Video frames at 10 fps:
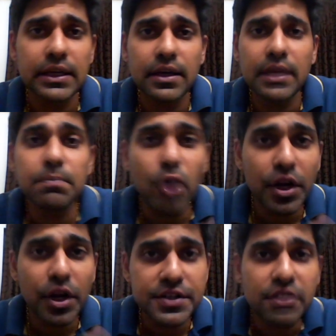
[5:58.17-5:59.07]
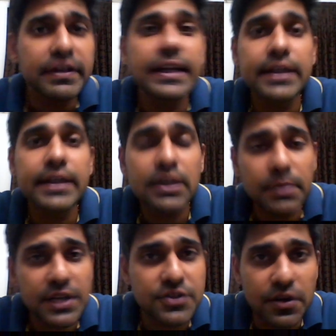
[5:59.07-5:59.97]
importance of
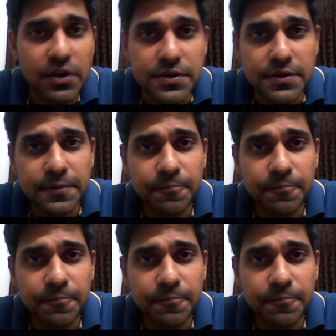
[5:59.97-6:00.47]
indeterminate structures.